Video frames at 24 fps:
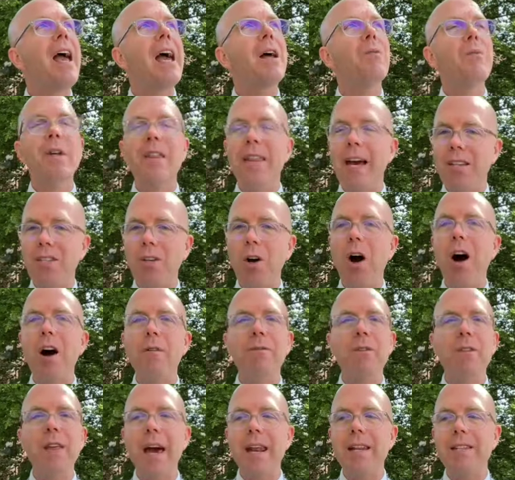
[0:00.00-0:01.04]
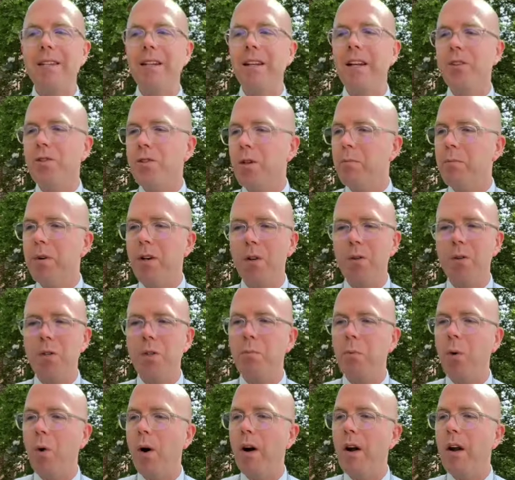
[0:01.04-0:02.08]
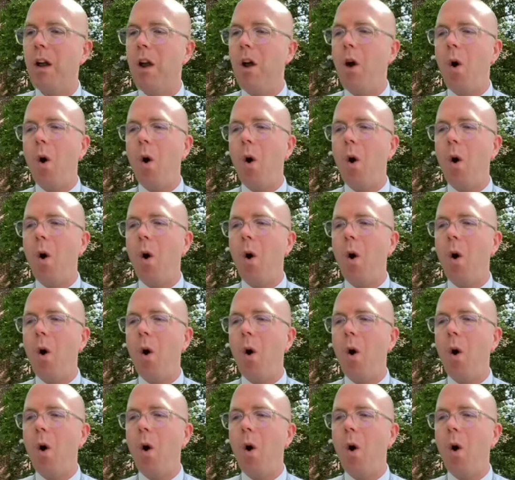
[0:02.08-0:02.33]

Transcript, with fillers: and we'd like to offer that as an intramural sport